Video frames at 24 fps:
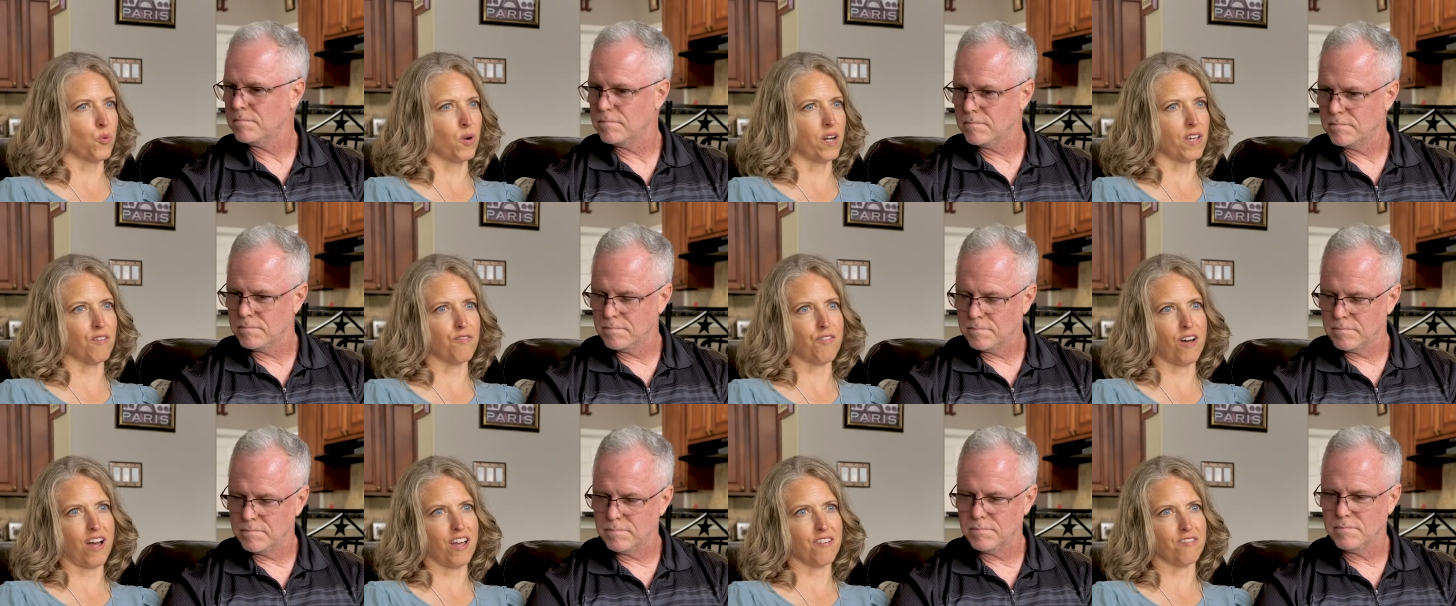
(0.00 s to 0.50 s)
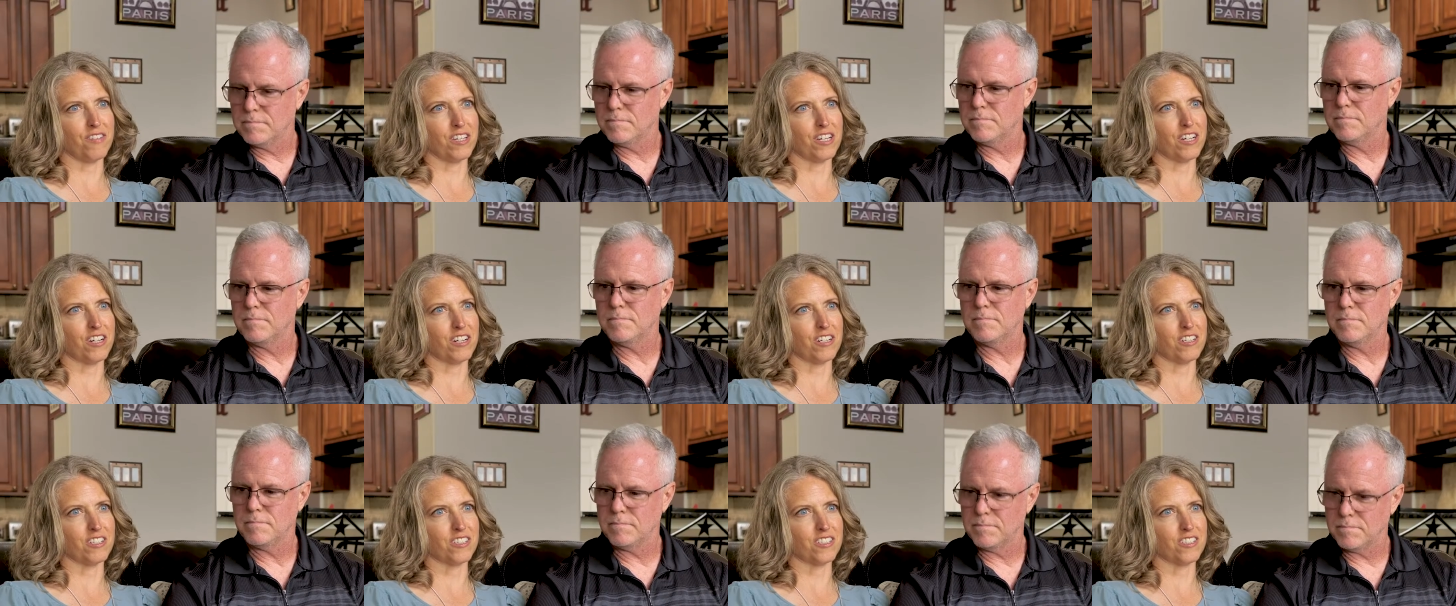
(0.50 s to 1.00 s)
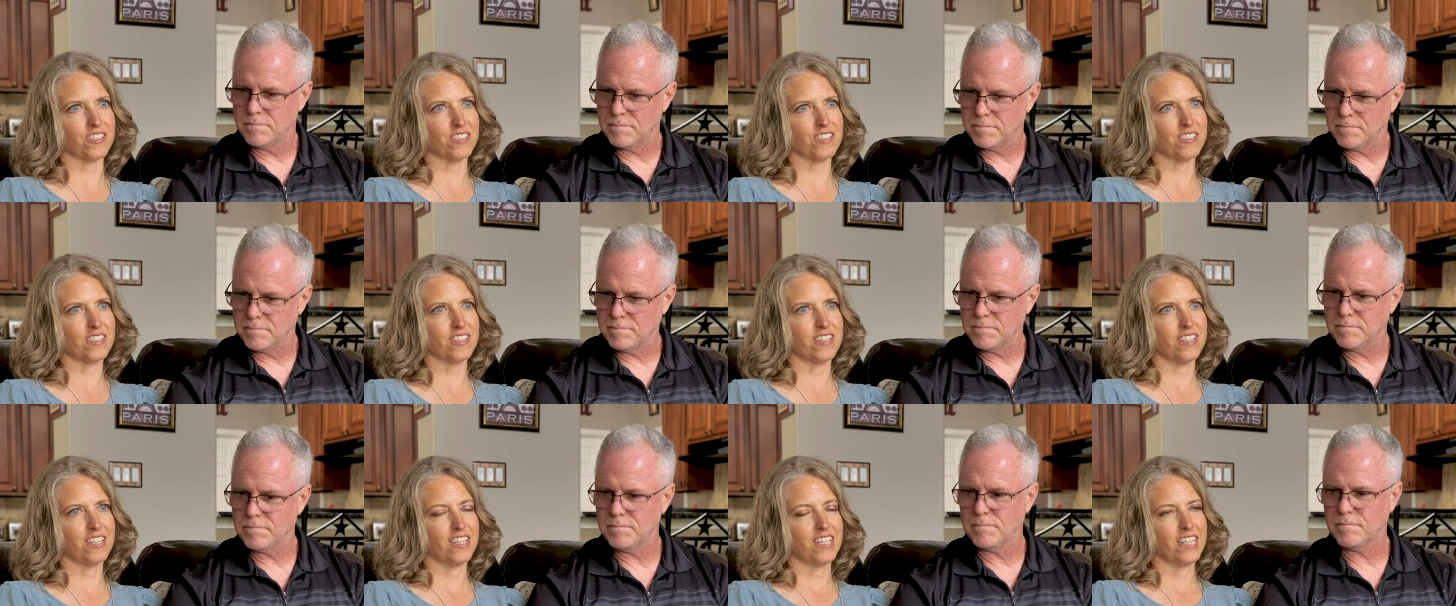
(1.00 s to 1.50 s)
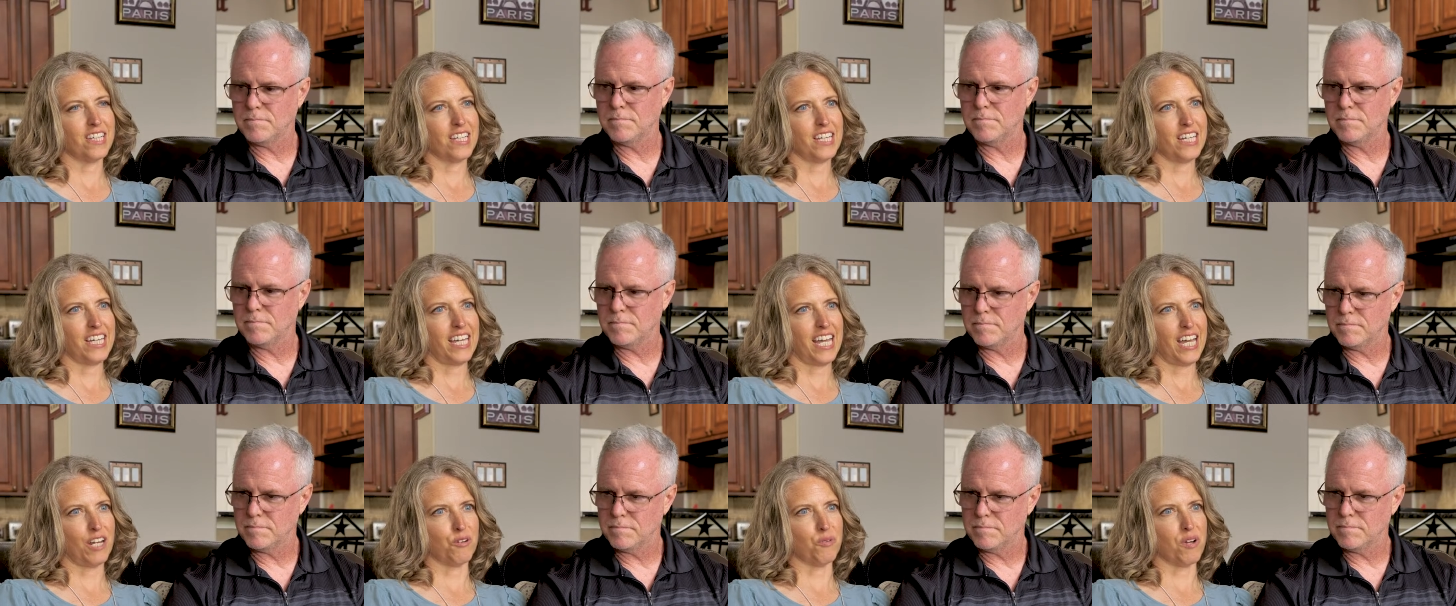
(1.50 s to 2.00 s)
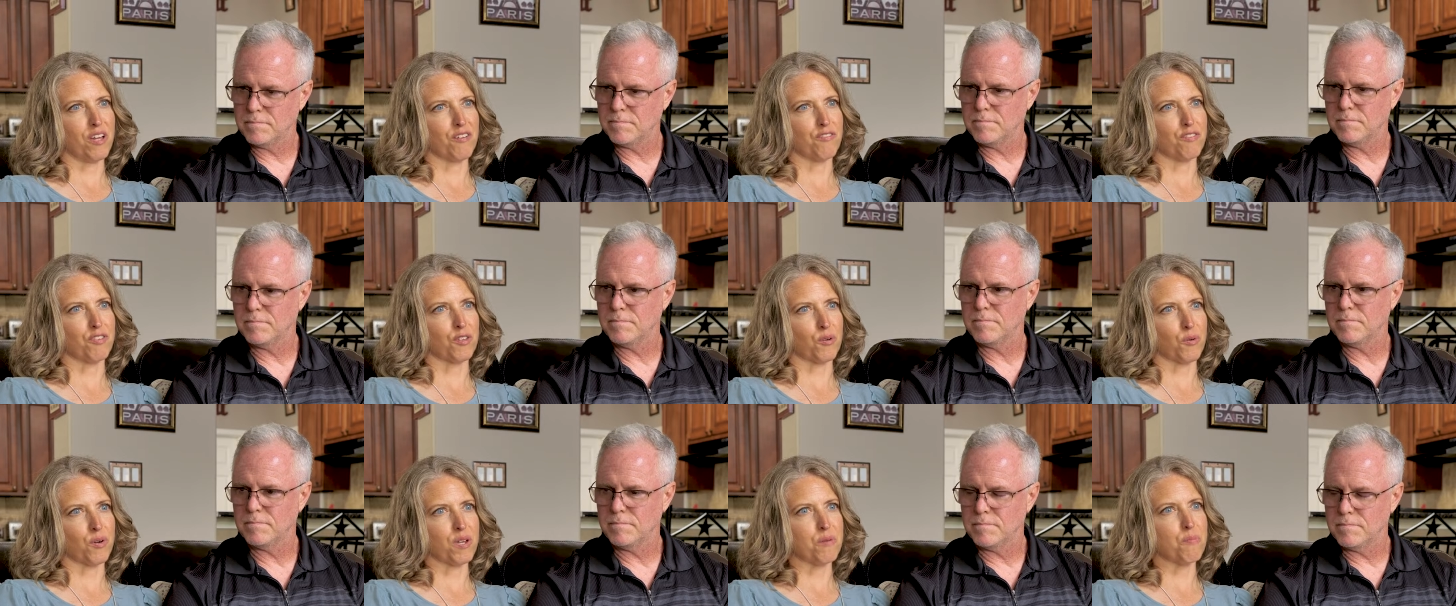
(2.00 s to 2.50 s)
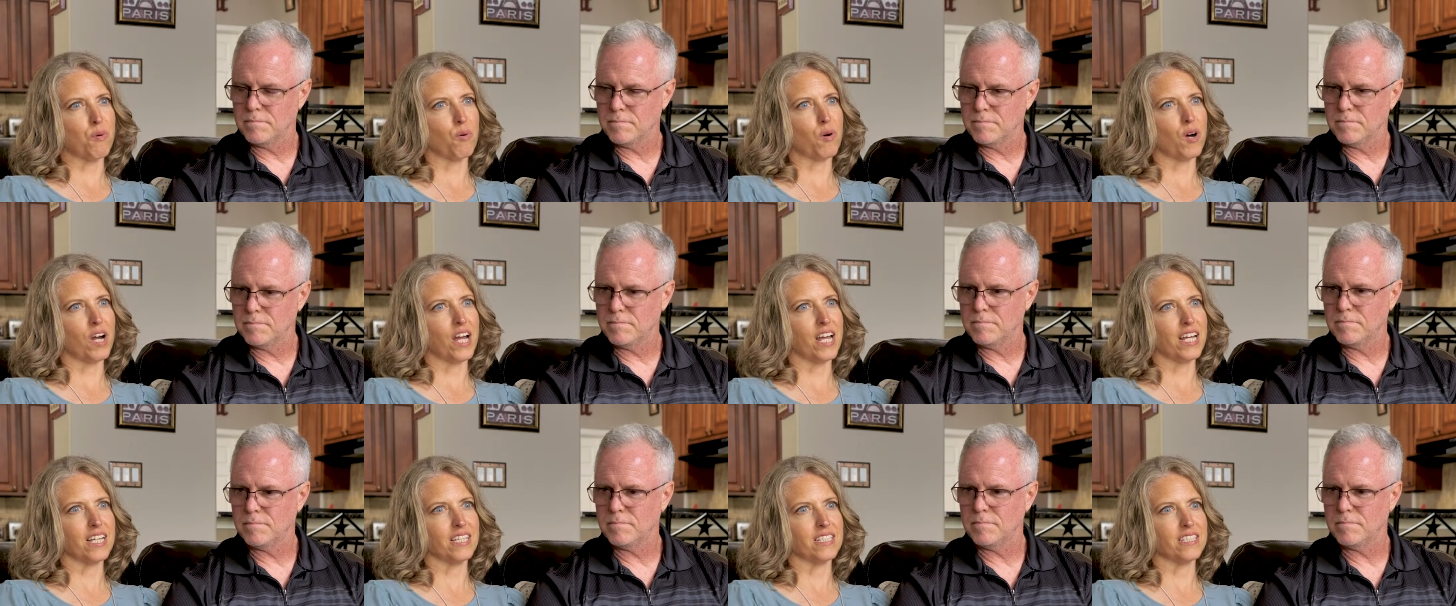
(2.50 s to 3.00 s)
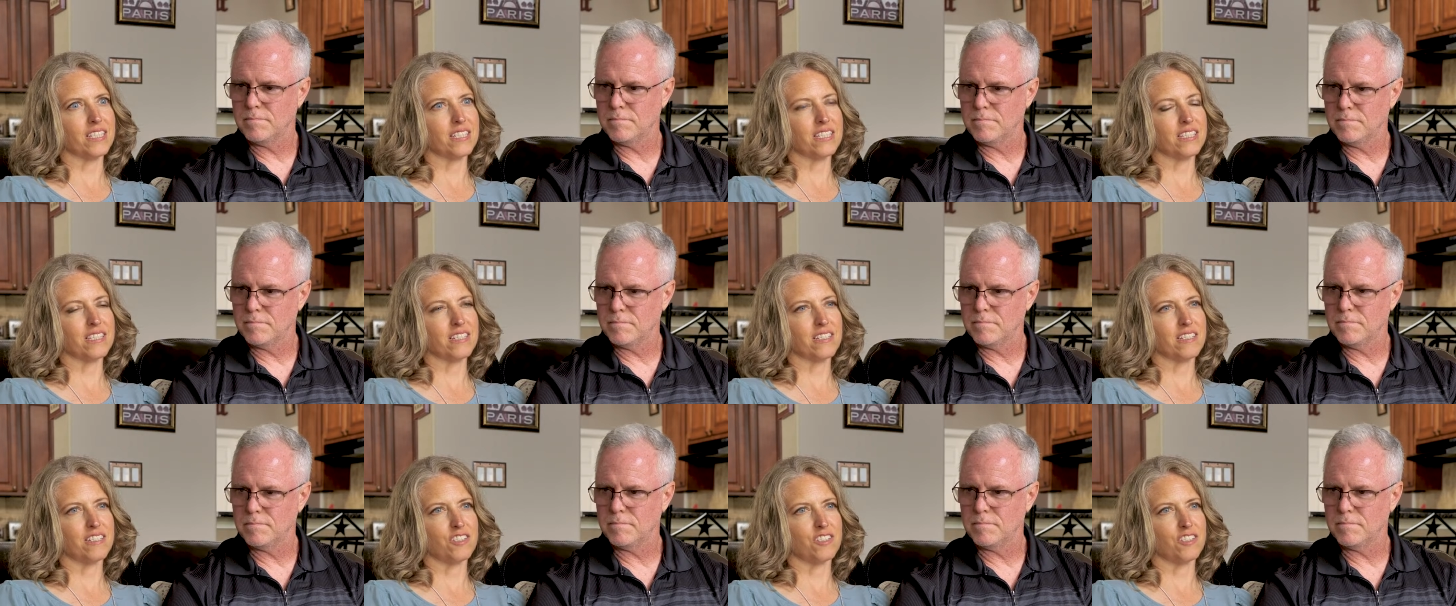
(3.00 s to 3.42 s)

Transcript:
Speaker 1: 25 years, and we have three boys